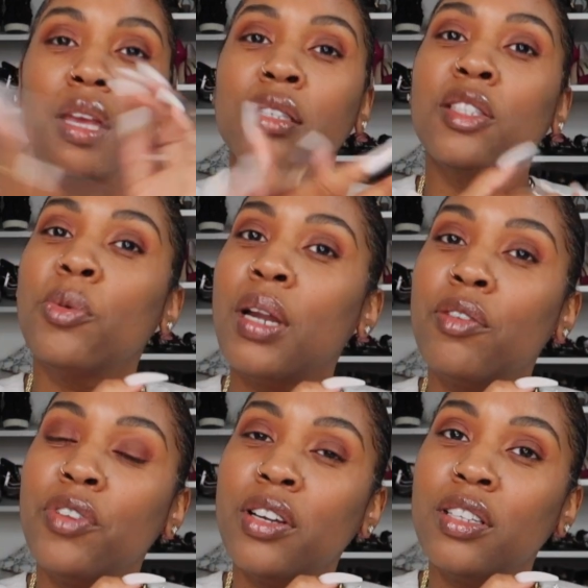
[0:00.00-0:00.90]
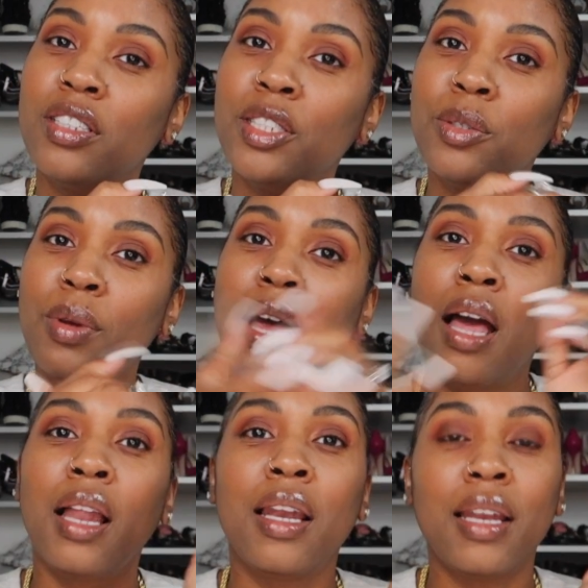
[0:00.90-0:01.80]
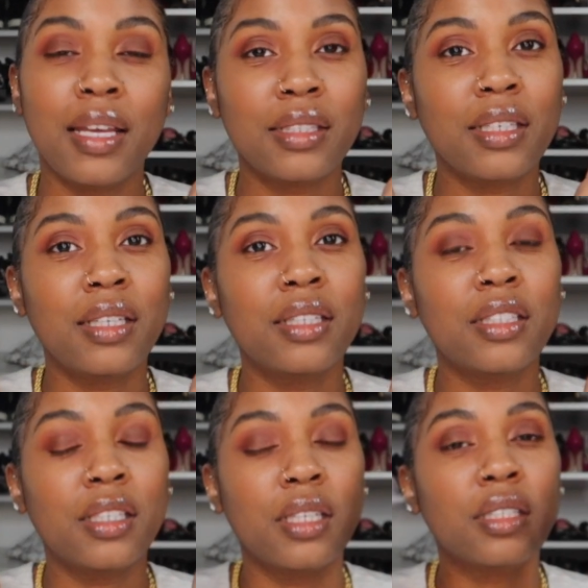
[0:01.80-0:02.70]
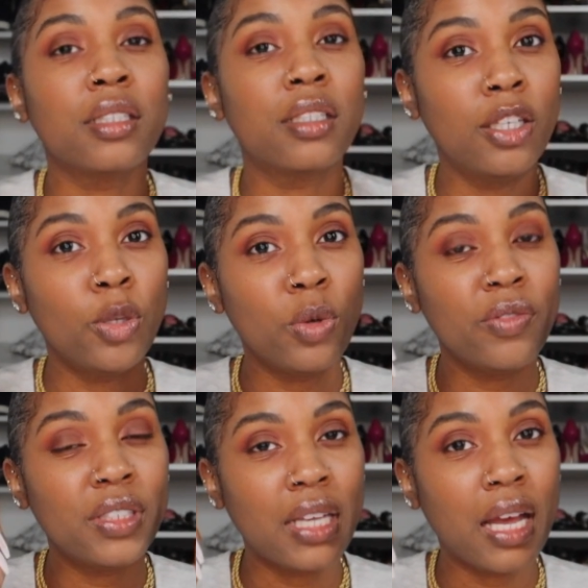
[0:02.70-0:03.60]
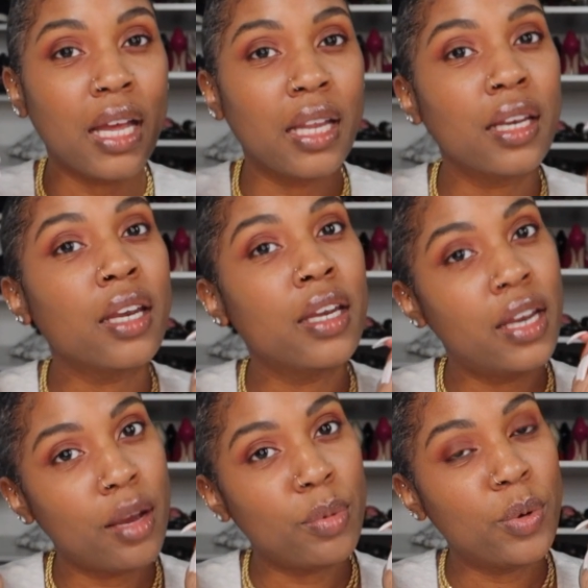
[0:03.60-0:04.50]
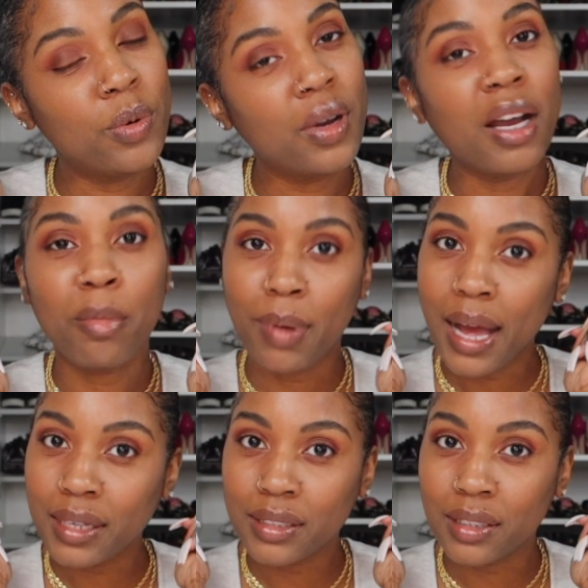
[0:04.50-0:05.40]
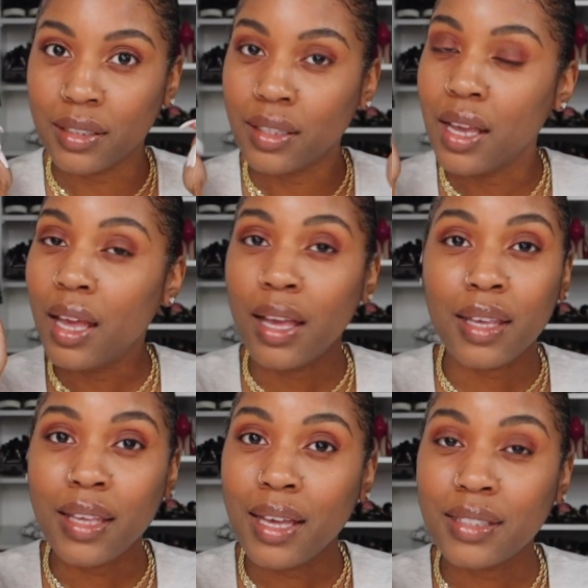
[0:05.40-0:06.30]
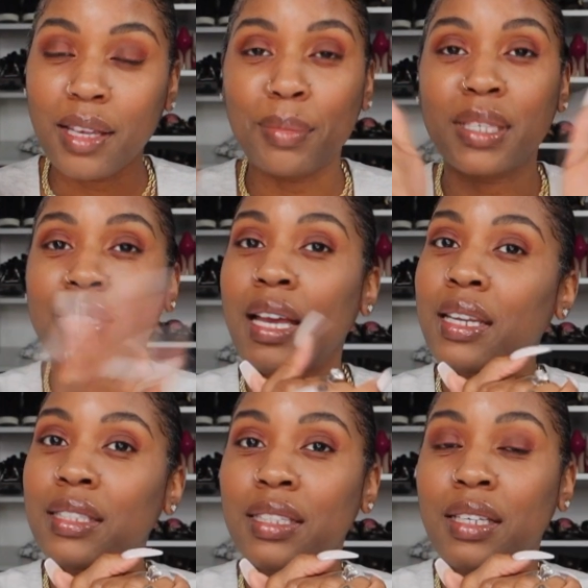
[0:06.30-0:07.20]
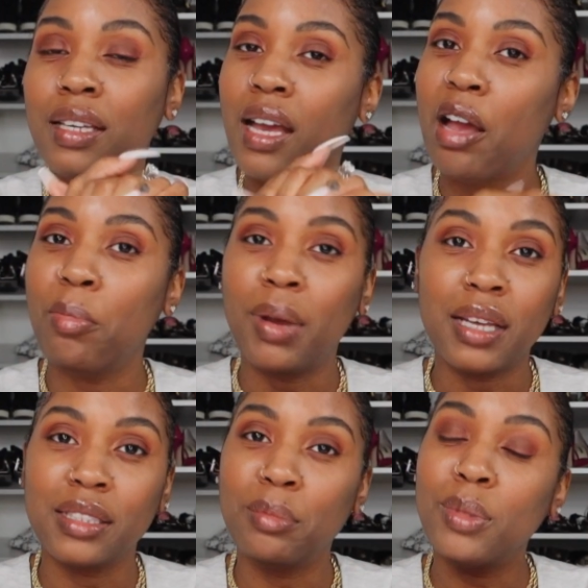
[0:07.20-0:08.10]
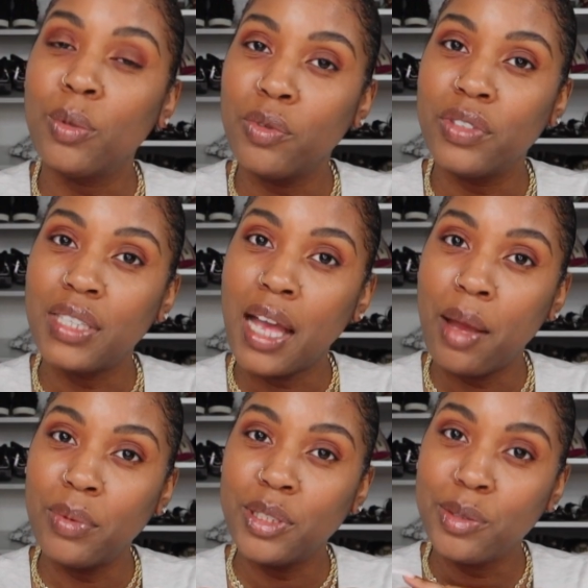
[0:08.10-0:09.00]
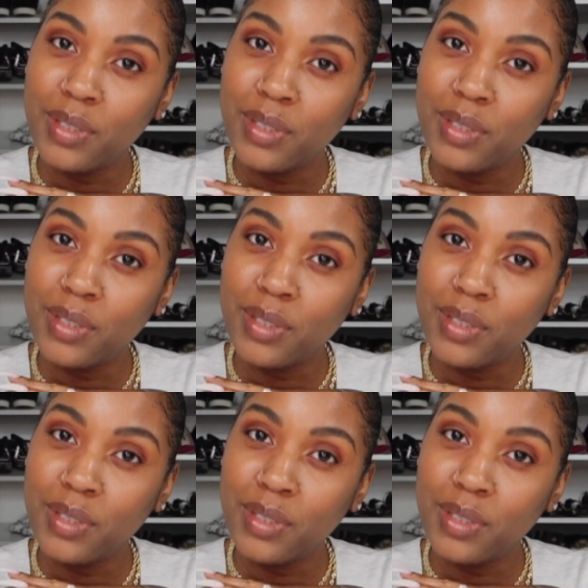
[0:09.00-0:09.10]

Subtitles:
So without further ado, let's get into this Louis Vuitton Double unboxing. Yes, I'm excited to unbox some Louis Vuitton with you